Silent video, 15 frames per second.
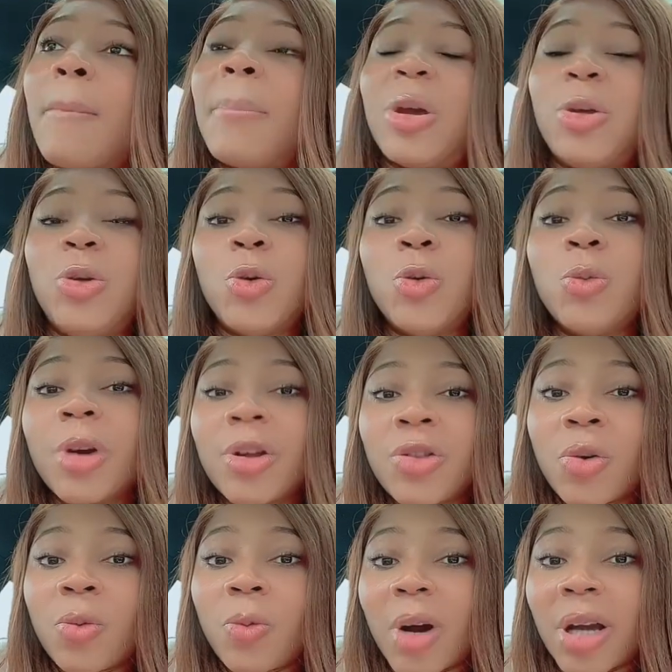But you were
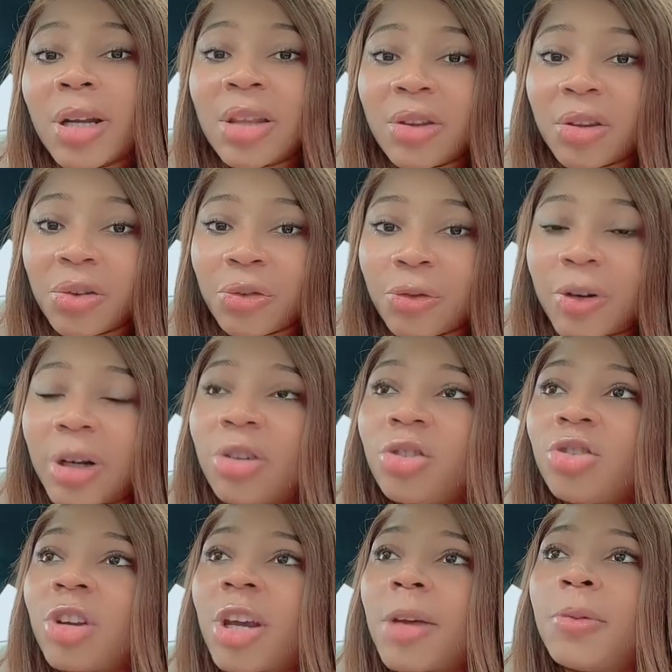the one in this
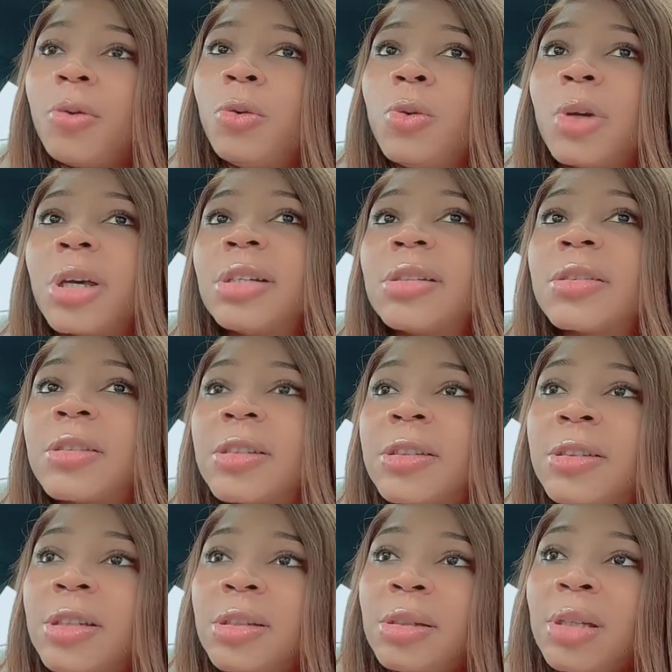friendship who
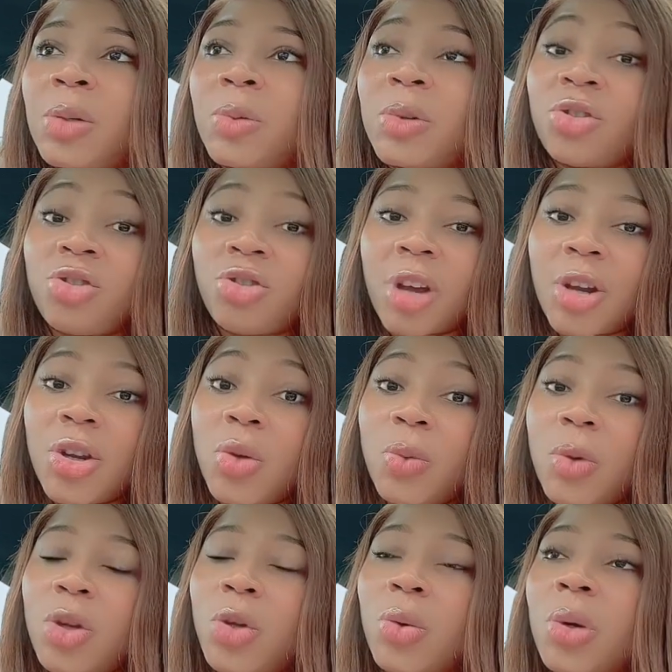consistently was
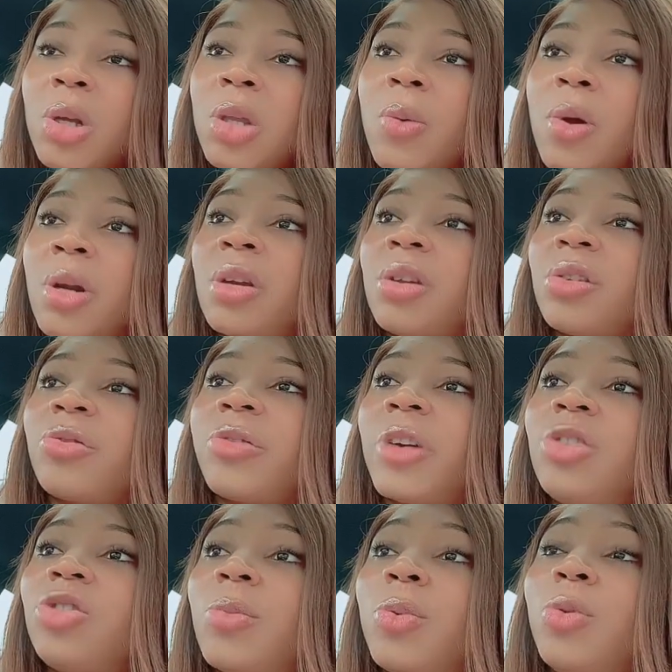genuine. You were the one in this
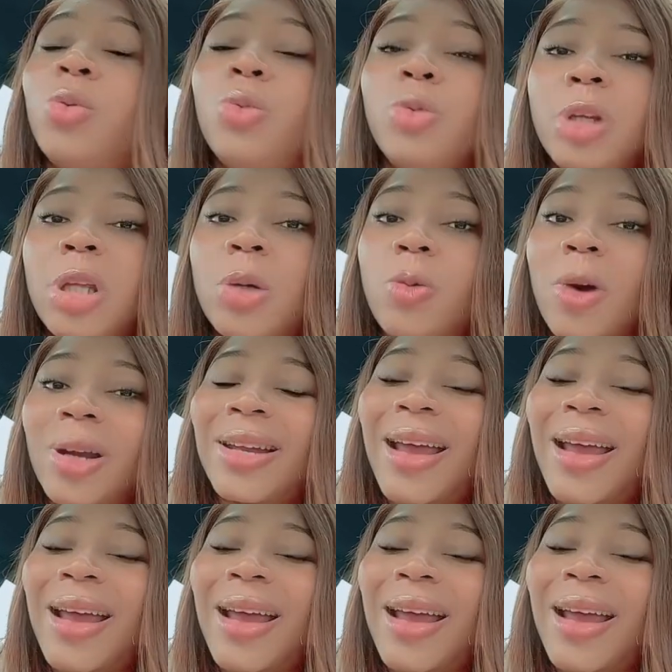friendship who really wanted